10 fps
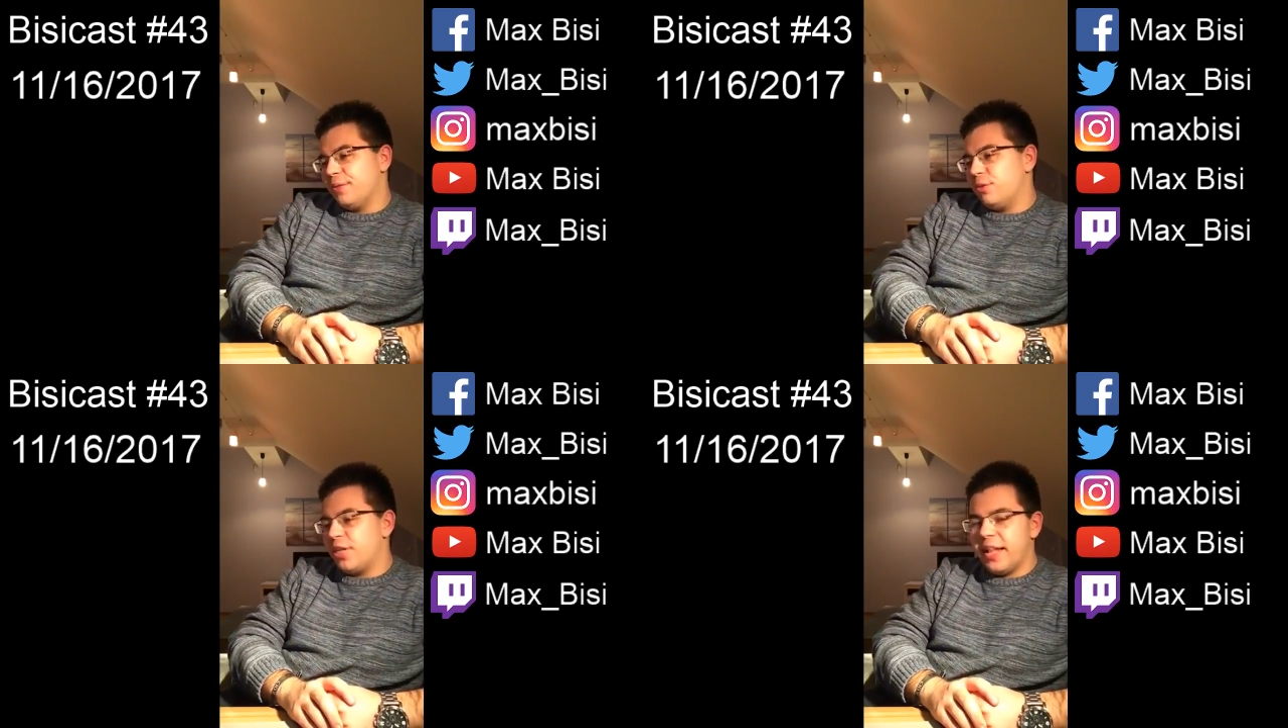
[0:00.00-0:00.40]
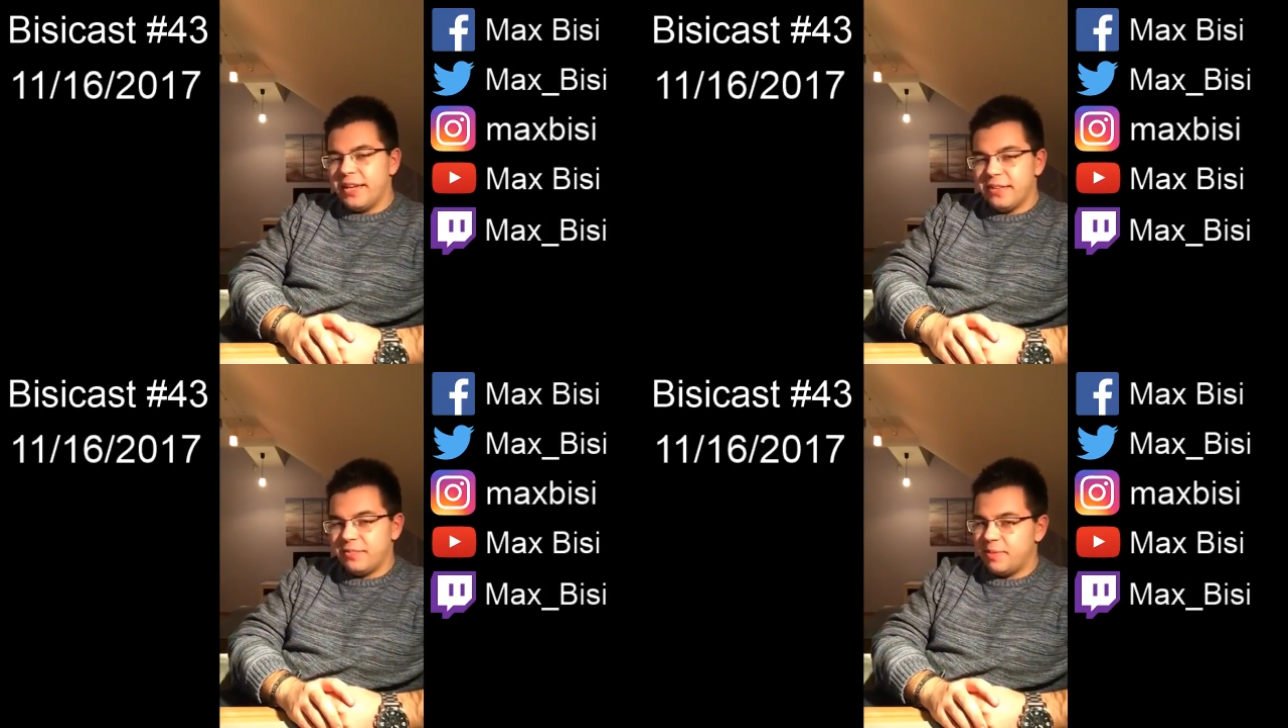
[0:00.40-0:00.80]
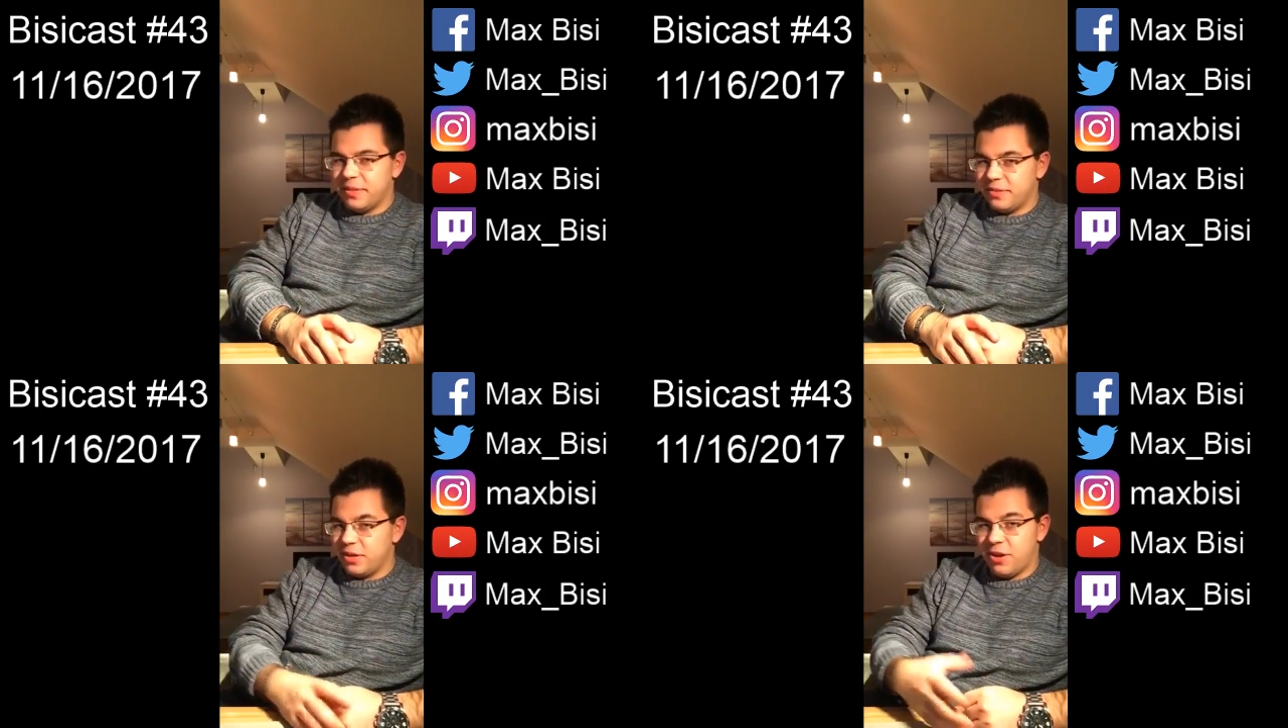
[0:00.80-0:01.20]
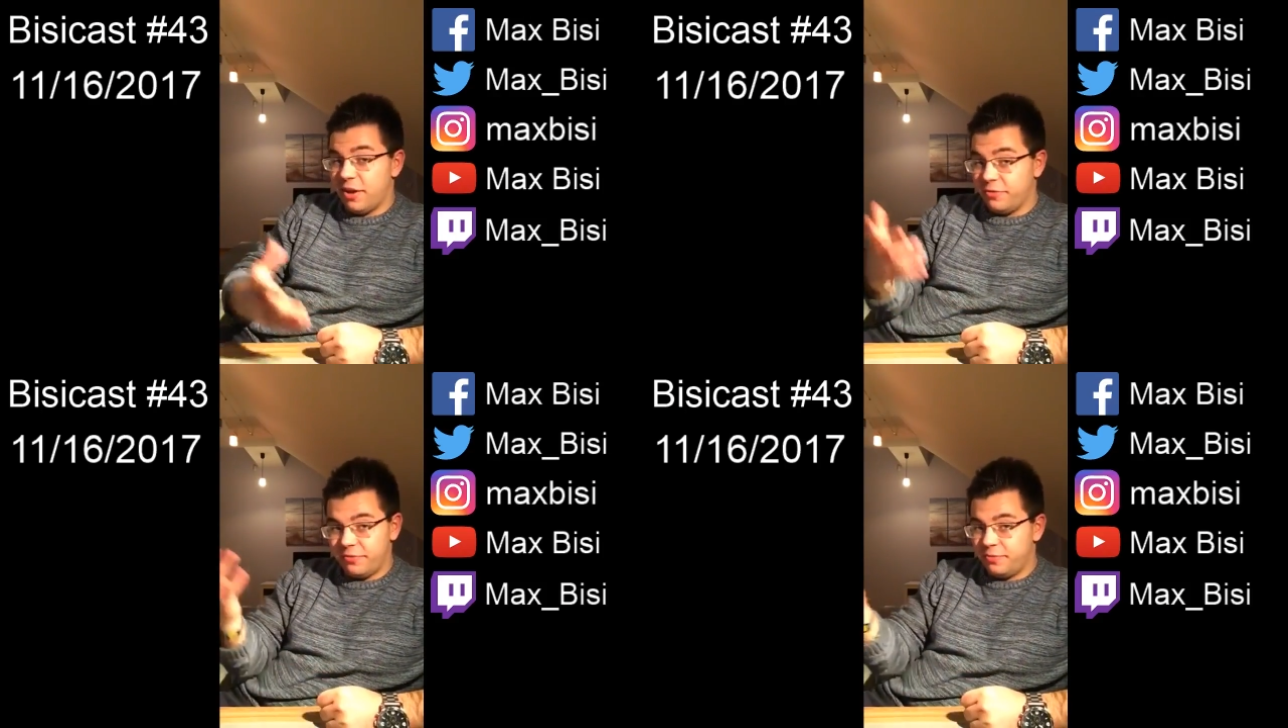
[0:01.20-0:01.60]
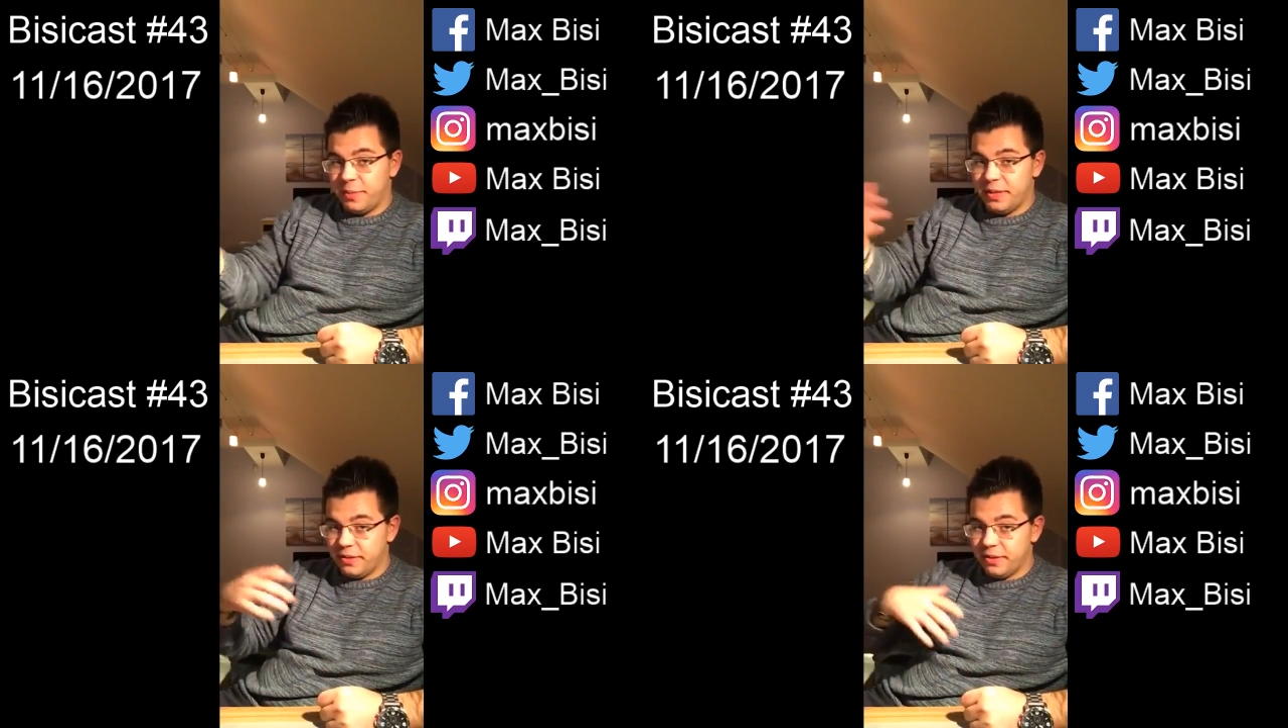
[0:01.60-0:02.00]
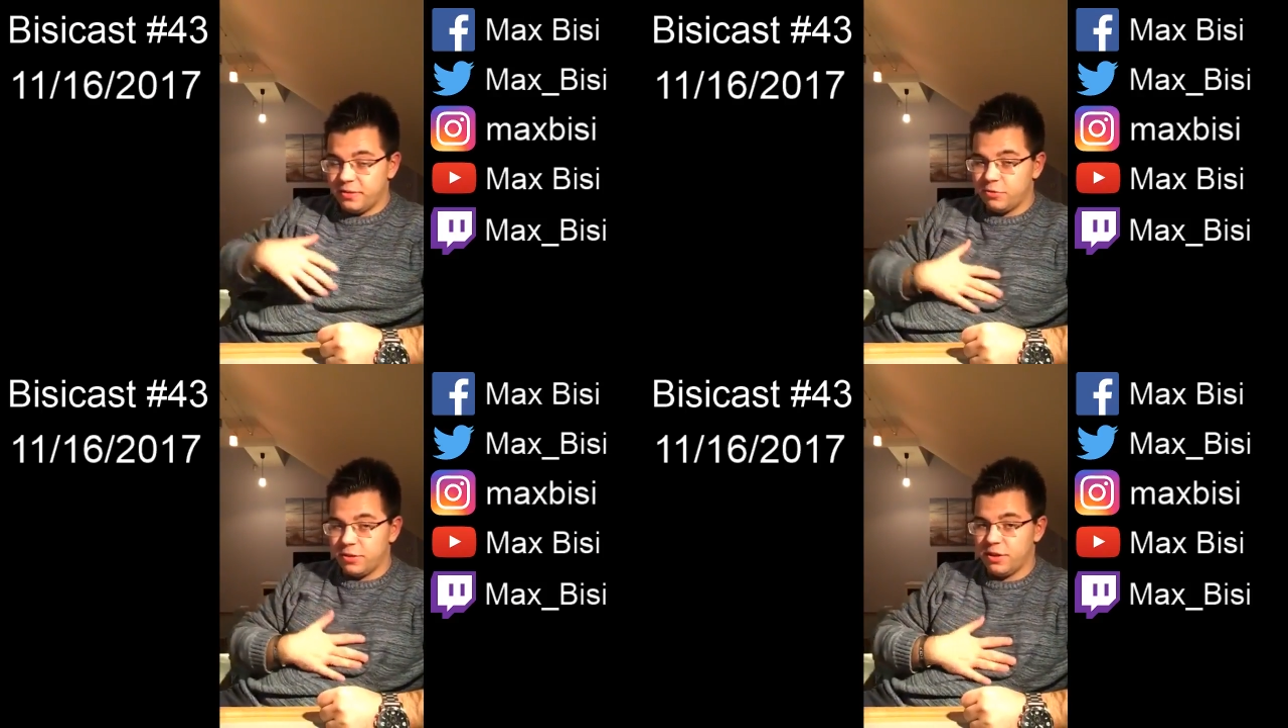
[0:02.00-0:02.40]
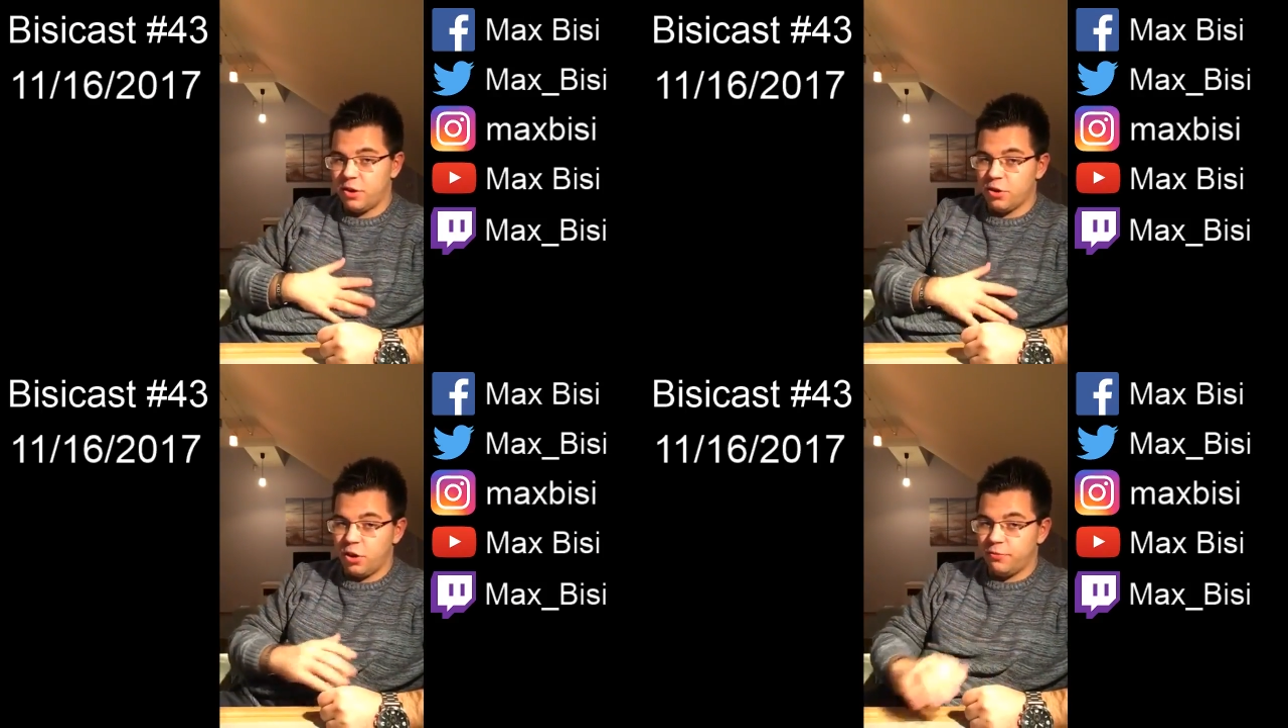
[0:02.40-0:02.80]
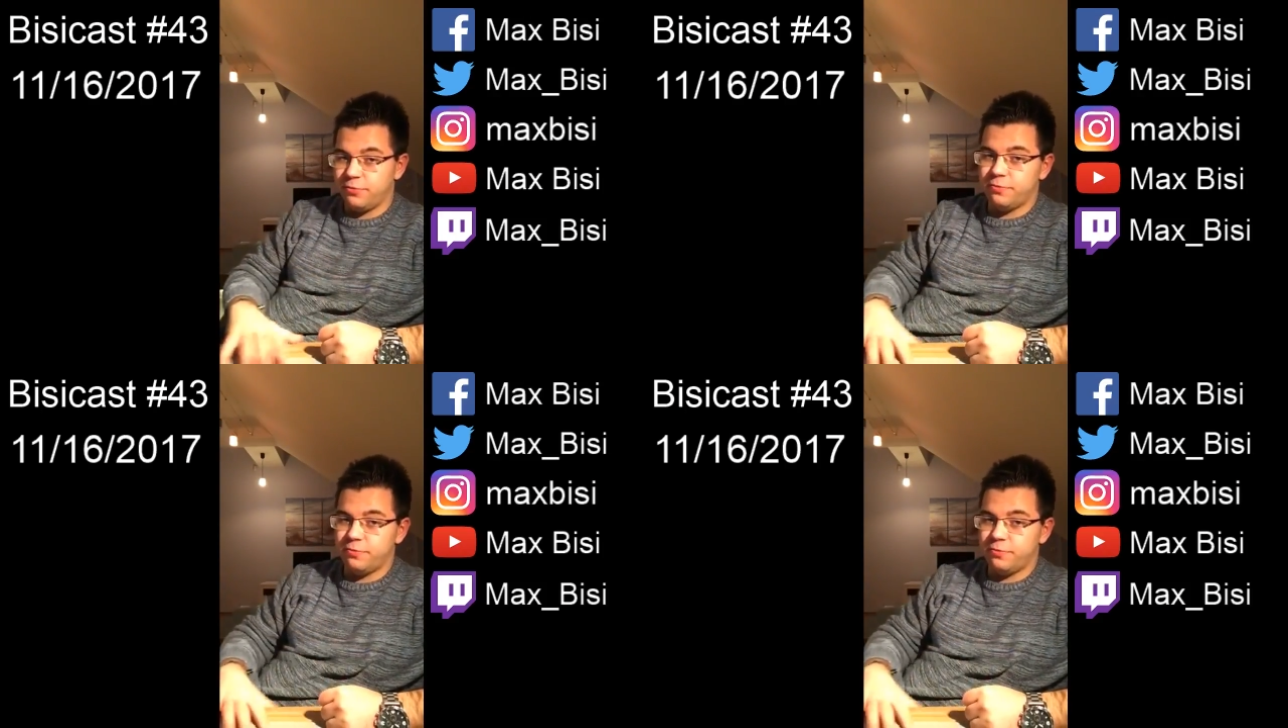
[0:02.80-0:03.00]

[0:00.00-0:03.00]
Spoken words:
alias, because you know I've been listening to the on-off